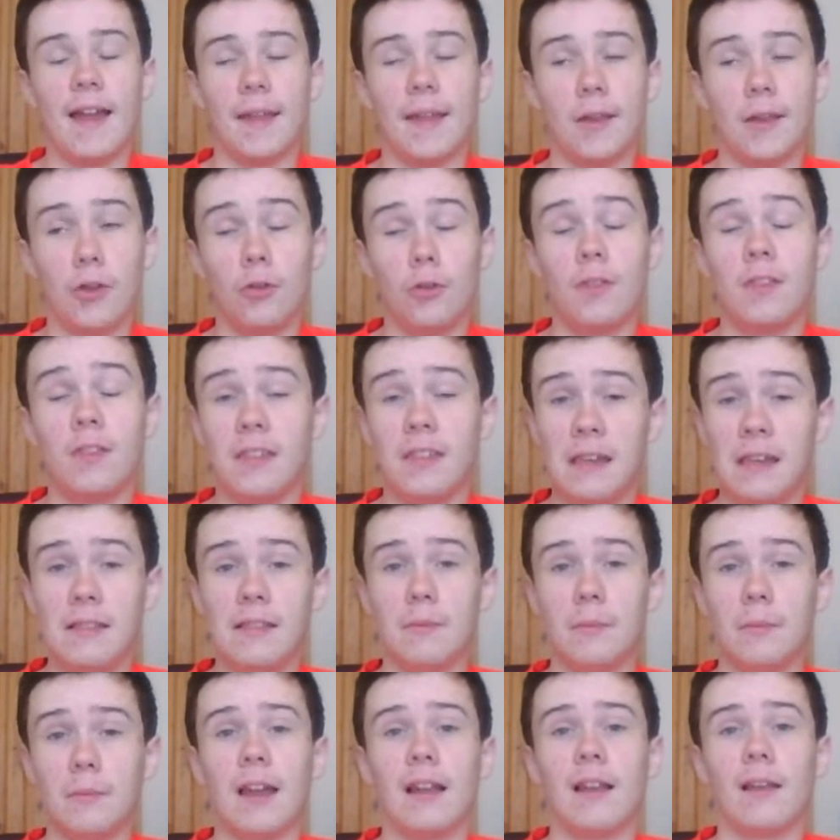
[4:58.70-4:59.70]
and I could
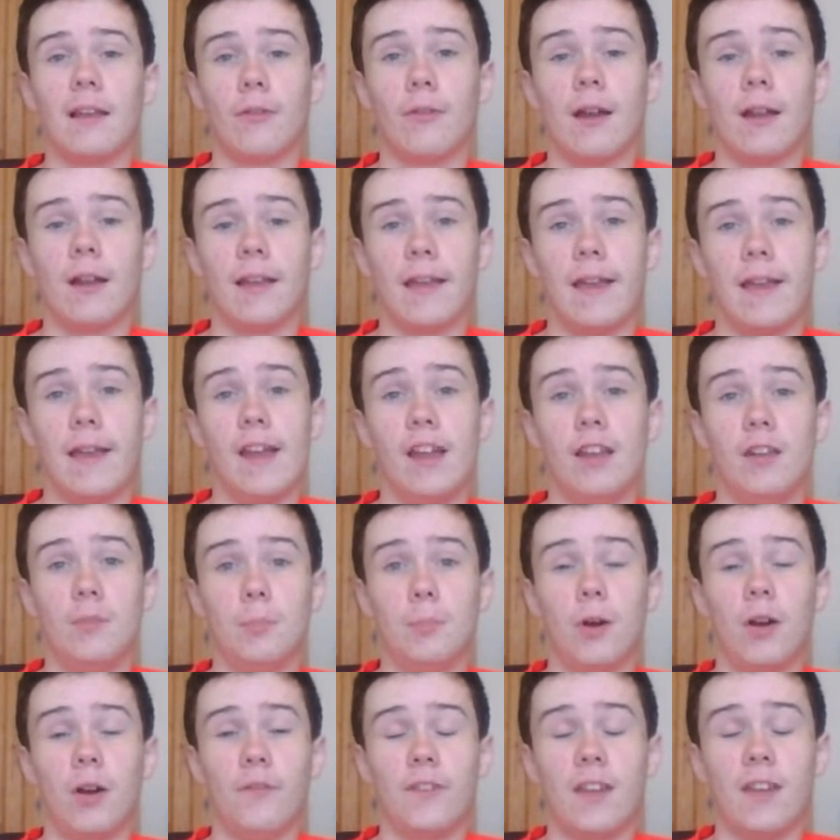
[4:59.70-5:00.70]
see them getting
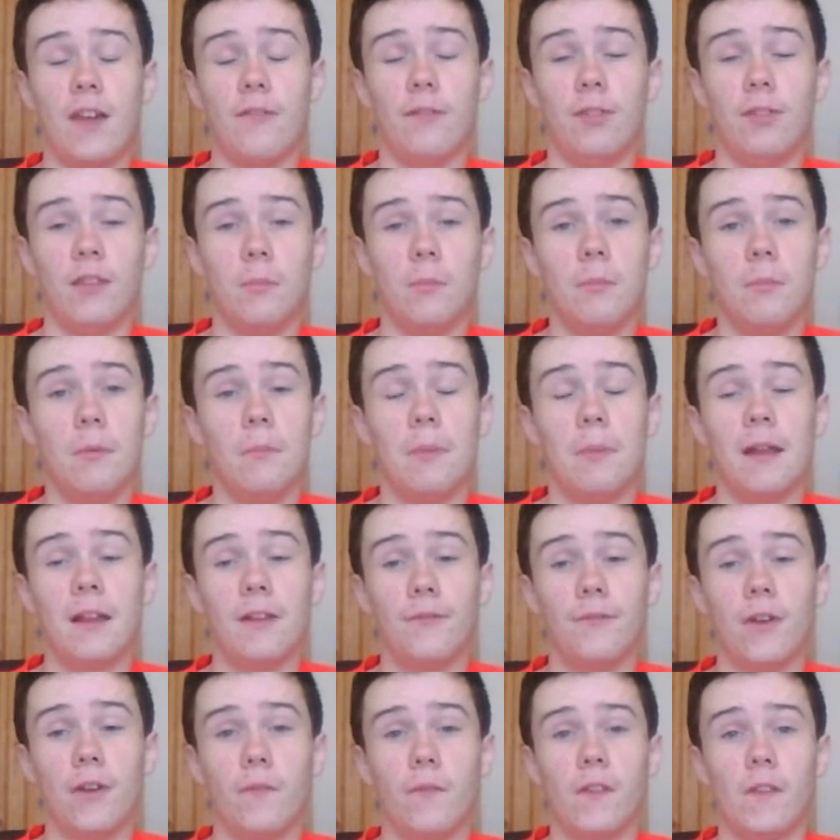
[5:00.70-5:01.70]
relegated, but I've given them the
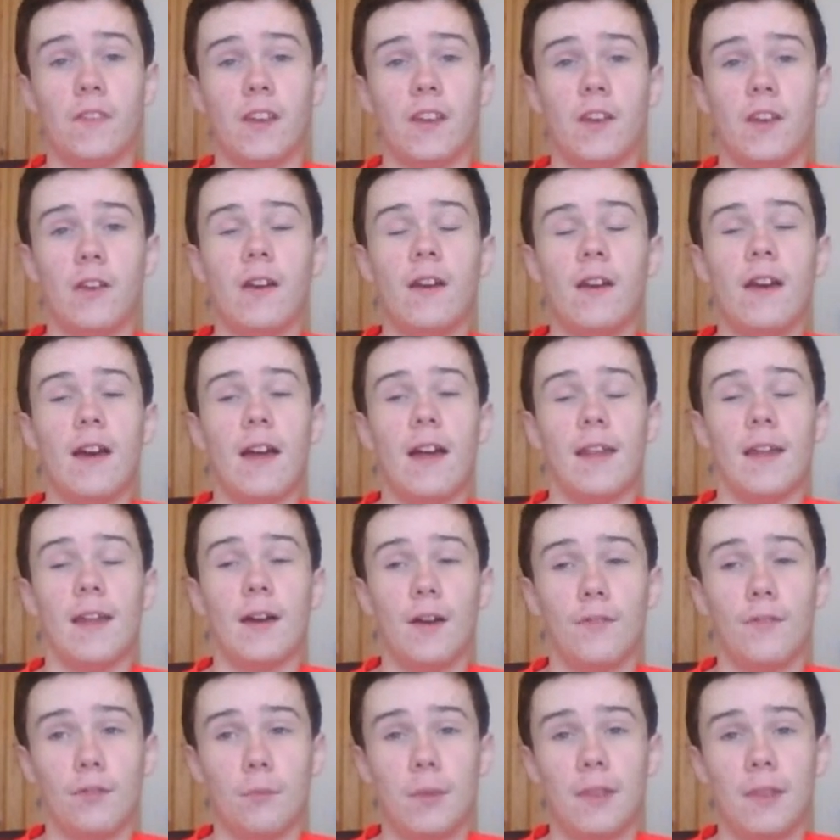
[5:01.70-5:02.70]
benefit of the doubt, and I
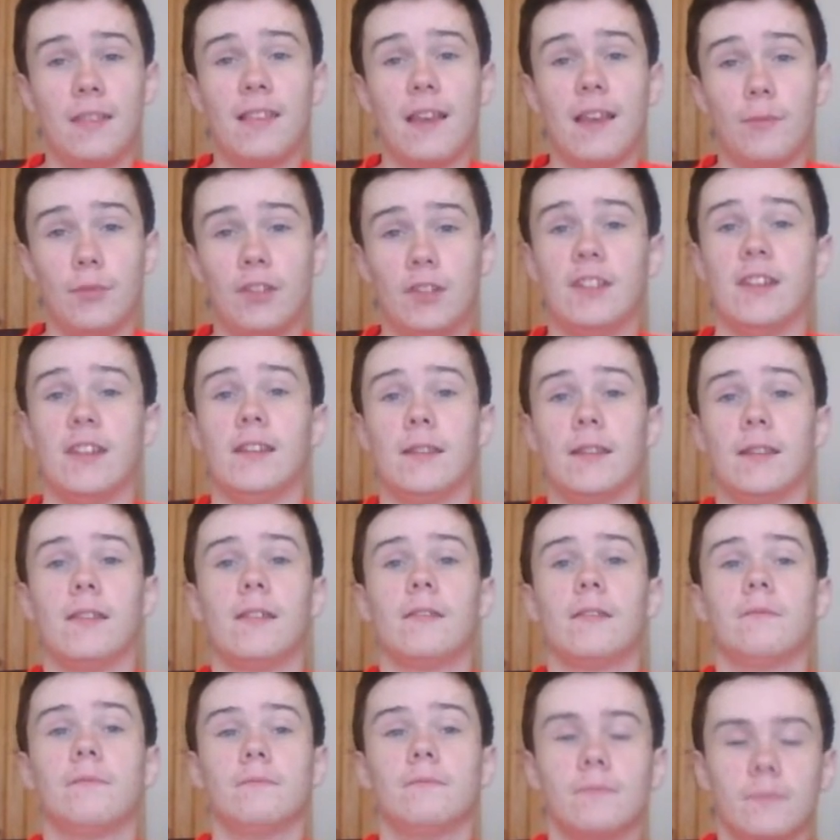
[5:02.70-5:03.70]
have them in
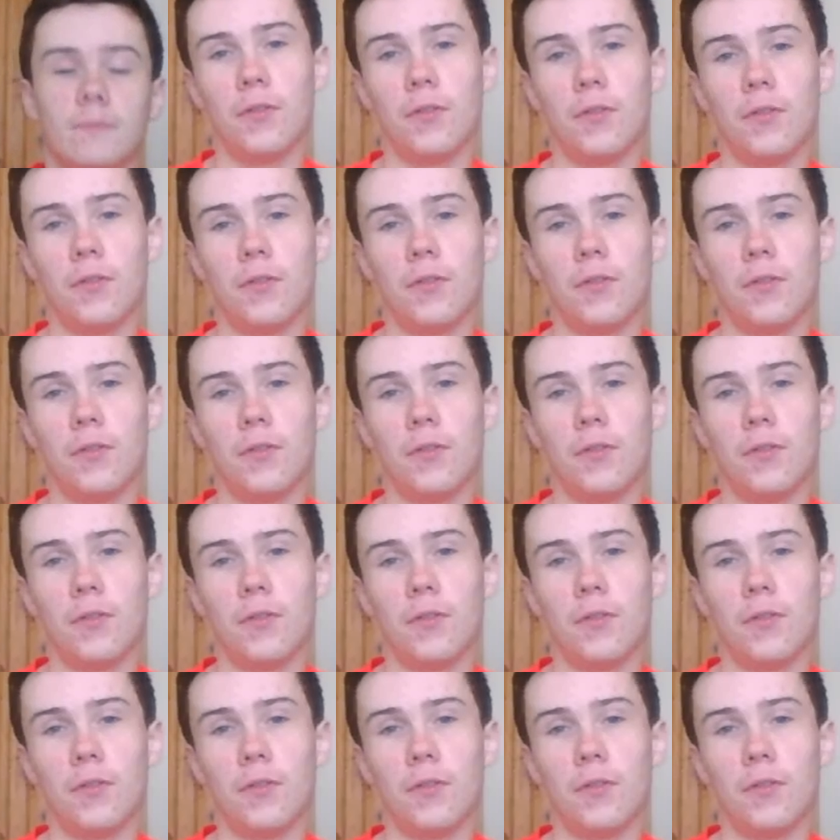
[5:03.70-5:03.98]
17th. I'll